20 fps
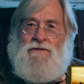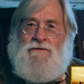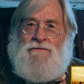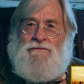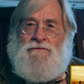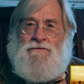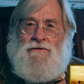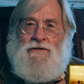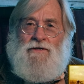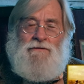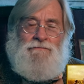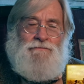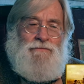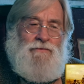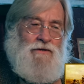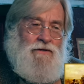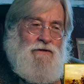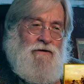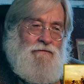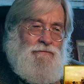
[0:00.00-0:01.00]
of, uh,
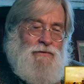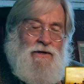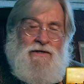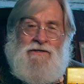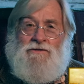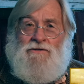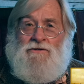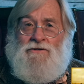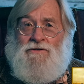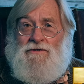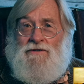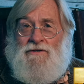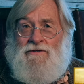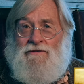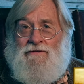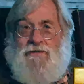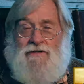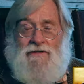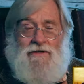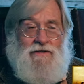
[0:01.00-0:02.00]
of presents and